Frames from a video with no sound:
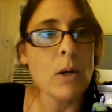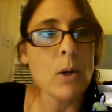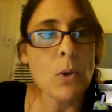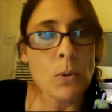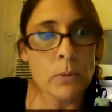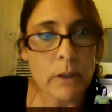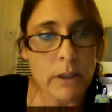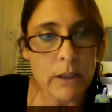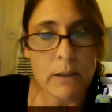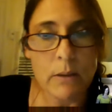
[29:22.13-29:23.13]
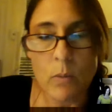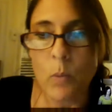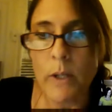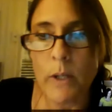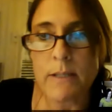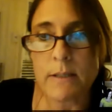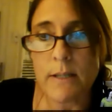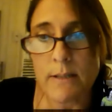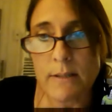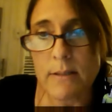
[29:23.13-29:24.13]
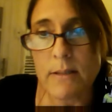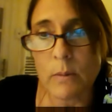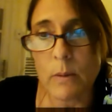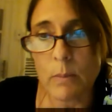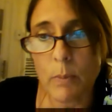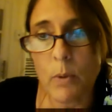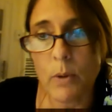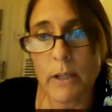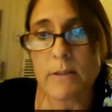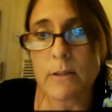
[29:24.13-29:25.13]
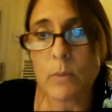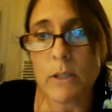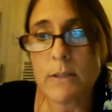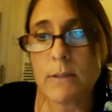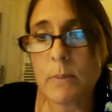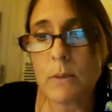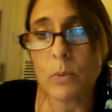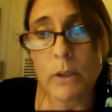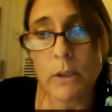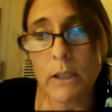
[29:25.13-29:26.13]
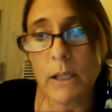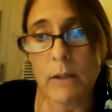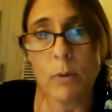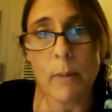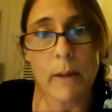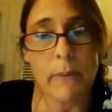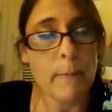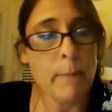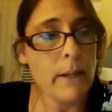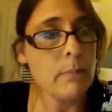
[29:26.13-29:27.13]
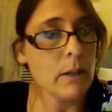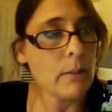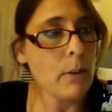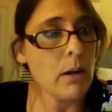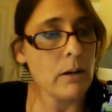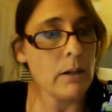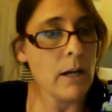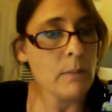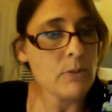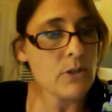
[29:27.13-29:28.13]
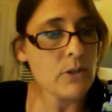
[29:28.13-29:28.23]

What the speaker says: only when it's a necessary reporting. So we need to be really careful about the bed bug part. I'm